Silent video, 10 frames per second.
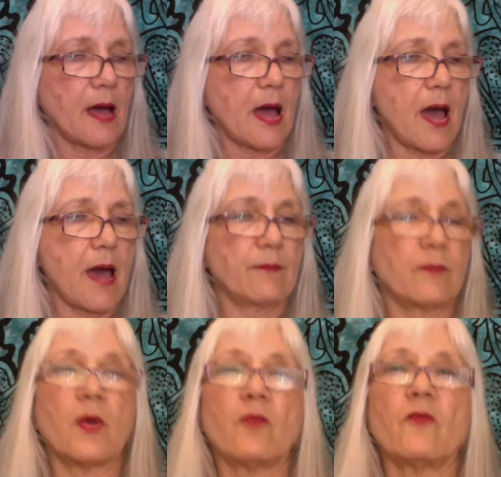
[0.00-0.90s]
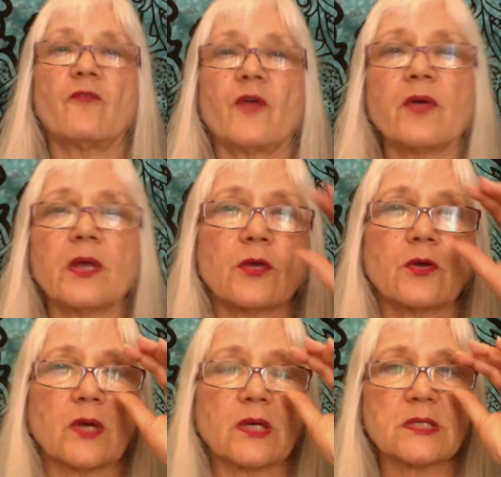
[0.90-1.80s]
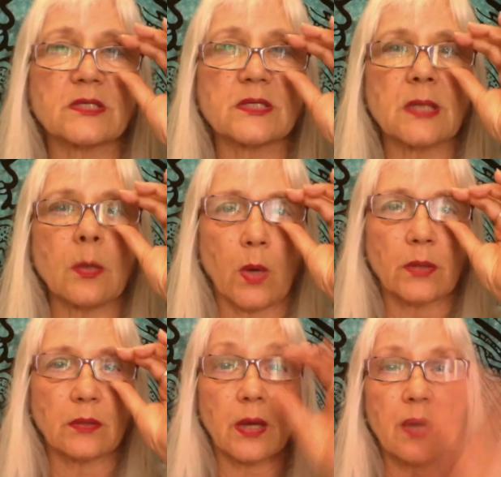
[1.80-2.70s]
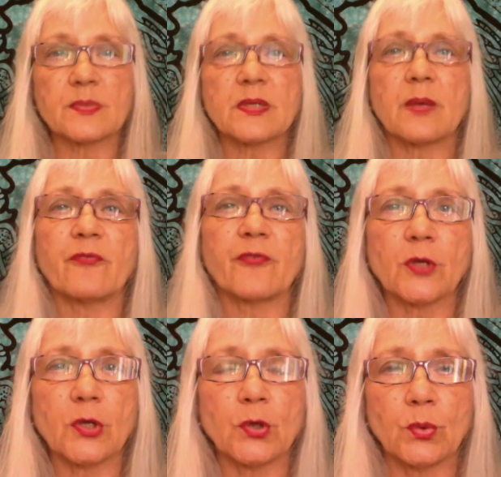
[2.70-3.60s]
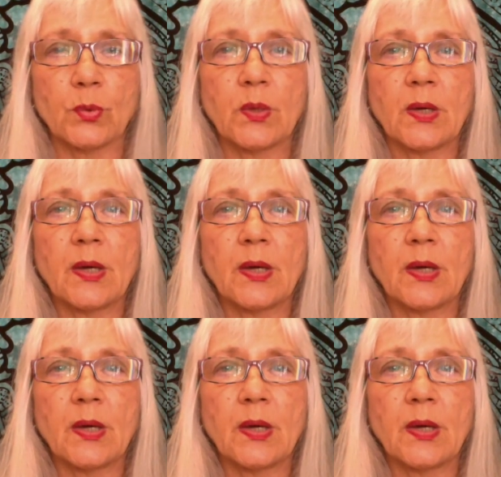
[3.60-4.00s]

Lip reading: I'm very curious to see what comes up for you,